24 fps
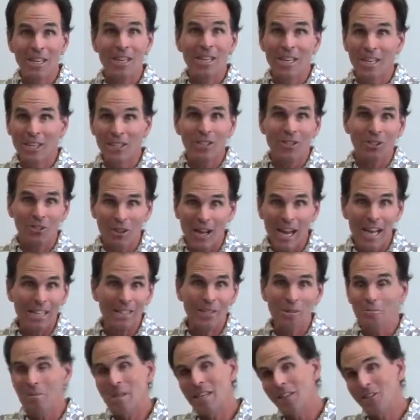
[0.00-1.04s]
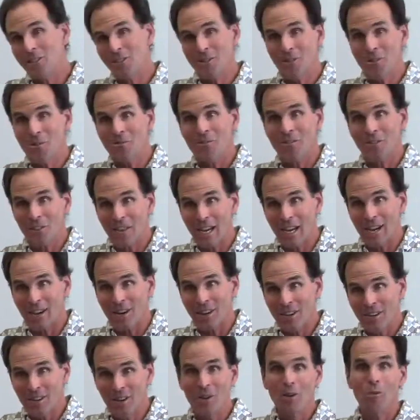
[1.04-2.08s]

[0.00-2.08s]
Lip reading: and tried to be a student there.